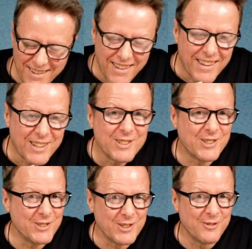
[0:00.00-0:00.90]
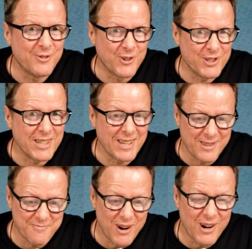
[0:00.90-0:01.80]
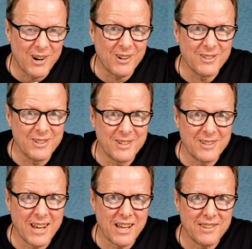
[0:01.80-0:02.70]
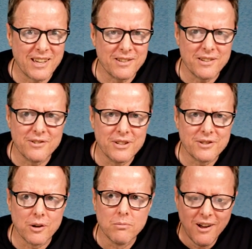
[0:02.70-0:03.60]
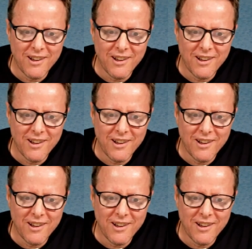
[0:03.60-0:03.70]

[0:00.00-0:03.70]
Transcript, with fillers: He's using the force to get the ball. You hear that? That eerie tone.